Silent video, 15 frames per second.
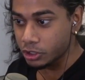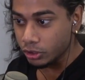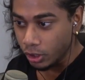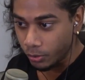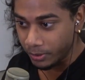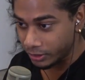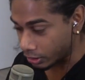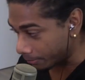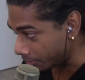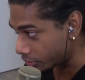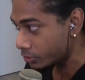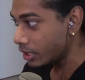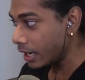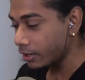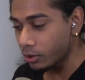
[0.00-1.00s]
glowing. That means
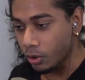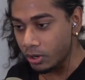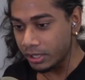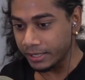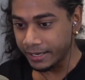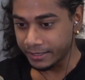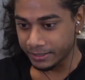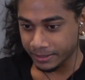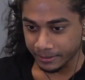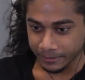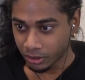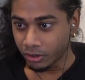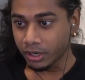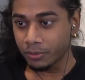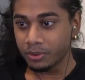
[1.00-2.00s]
you gotta go collect it.
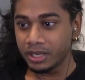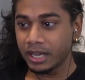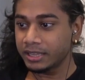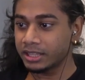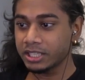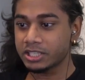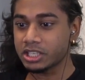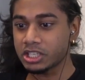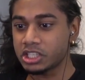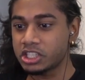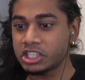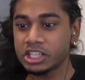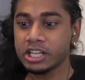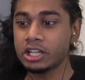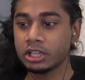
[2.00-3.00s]
Okay, we got this
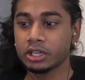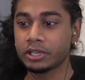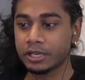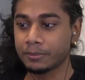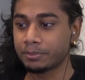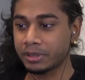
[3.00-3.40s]
sick looking